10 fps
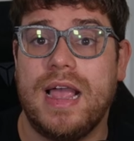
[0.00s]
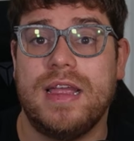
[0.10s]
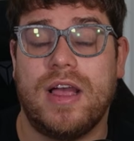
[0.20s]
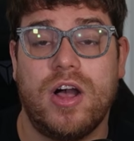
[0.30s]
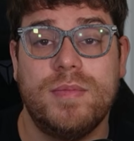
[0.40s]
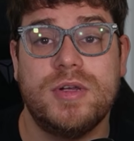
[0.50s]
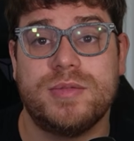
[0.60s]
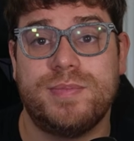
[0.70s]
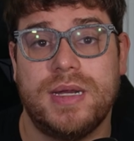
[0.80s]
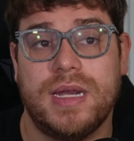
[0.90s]
almost
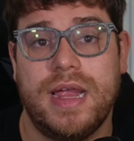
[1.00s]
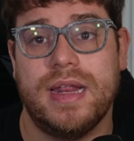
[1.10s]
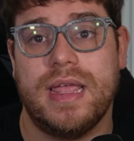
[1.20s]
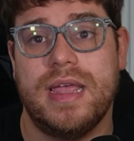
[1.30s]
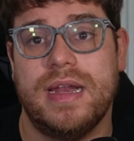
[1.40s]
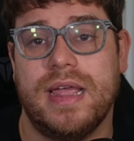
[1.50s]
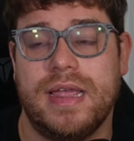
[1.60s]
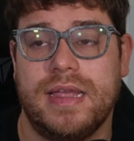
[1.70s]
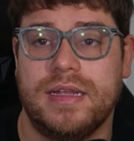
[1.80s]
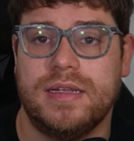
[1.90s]
played in
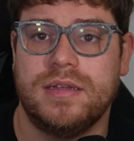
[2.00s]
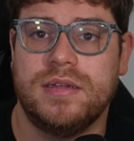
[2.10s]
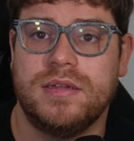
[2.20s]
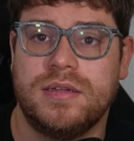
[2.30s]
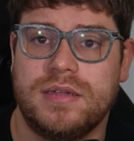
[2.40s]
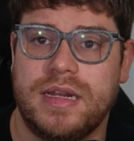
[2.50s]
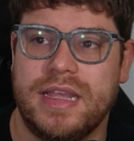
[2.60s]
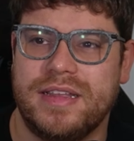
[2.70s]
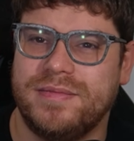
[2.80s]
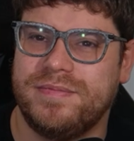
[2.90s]
a
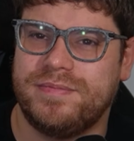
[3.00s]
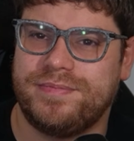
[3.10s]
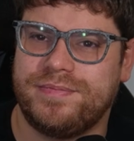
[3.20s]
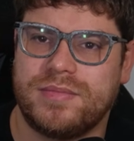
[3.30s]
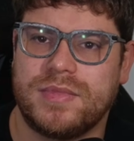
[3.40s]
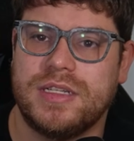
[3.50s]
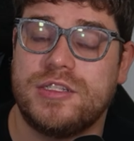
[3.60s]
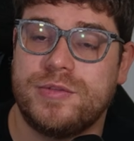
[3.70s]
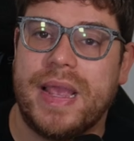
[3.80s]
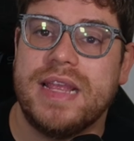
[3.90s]
like
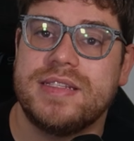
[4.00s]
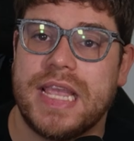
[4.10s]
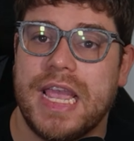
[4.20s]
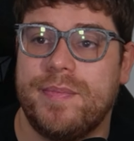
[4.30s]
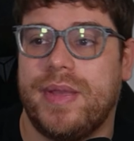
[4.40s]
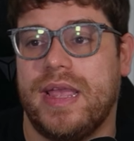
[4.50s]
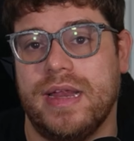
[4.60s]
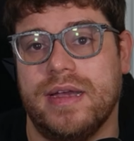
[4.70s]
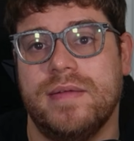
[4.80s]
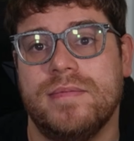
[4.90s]
space
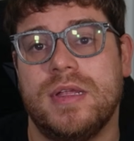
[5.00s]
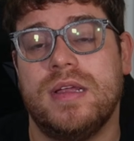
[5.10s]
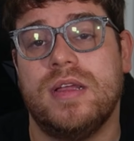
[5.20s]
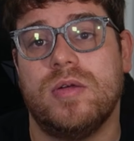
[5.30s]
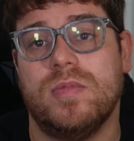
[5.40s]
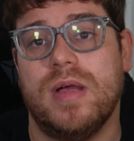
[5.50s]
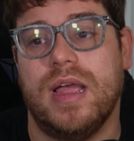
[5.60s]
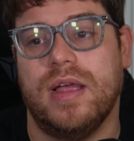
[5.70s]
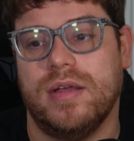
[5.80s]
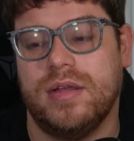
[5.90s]
campaign
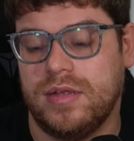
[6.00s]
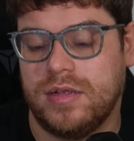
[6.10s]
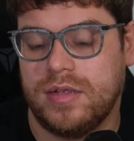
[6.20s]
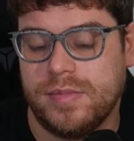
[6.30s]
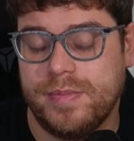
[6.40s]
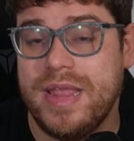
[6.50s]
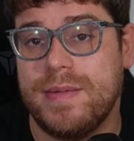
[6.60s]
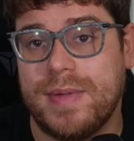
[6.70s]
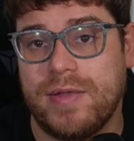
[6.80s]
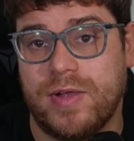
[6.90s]
where me and
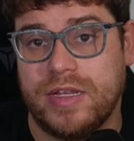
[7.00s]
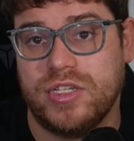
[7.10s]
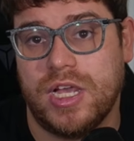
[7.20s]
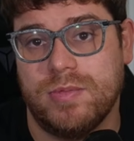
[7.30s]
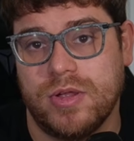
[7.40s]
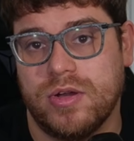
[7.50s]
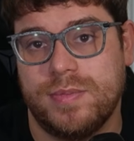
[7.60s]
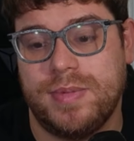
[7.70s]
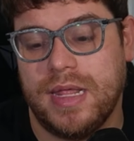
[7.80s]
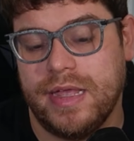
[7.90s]
my friend Joe were going to
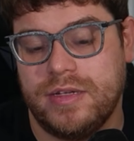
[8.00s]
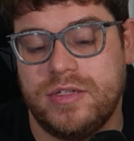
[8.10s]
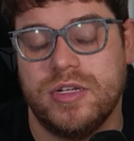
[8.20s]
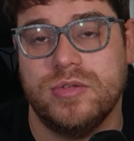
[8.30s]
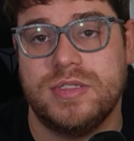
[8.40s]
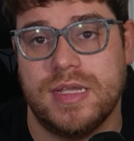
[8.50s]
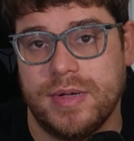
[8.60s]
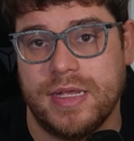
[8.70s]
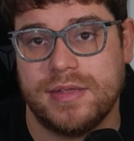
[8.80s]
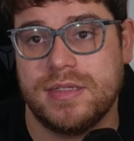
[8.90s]
play two
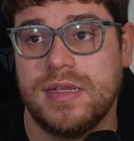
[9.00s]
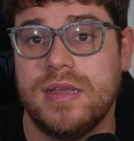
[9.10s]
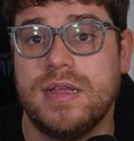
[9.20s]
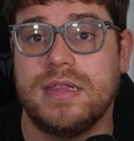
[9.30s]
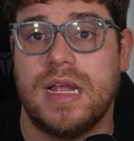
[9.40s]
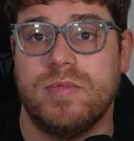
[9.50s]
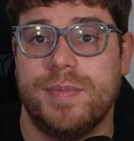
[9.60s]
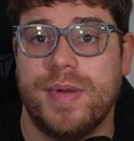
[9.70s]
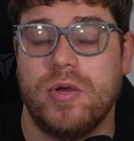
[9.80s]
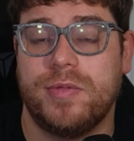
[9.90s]
siblings that were
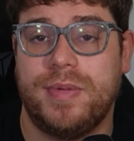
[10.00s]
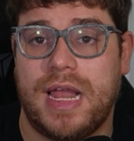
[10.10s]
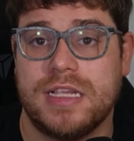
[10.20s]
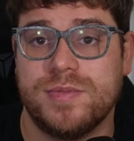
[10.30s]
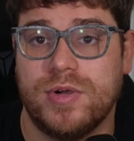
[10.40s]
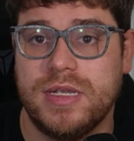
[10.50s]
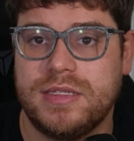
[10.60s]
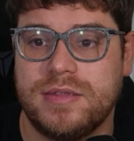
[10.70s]
both plasmoids.